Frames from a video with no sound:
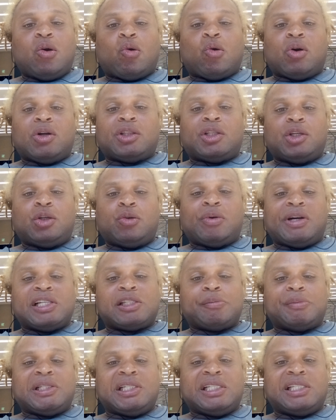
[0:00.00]
or the
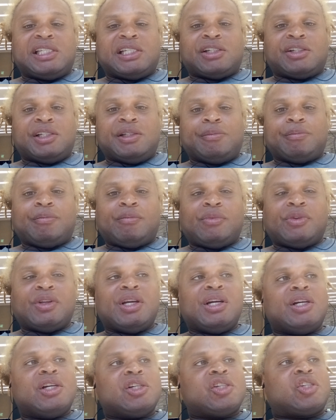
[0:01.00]
U.S. military.
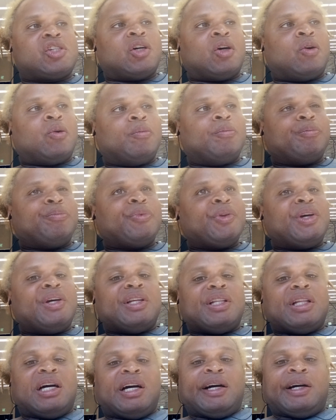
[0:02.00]
So
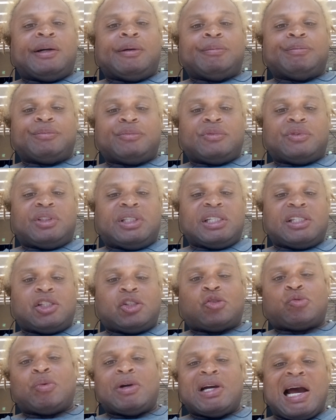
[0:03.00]
um, this
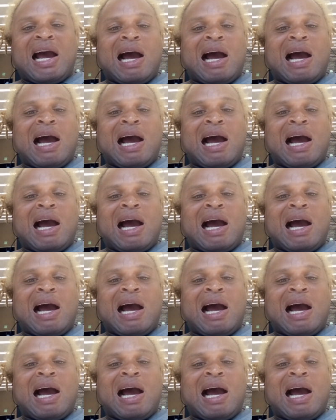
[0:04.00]
is what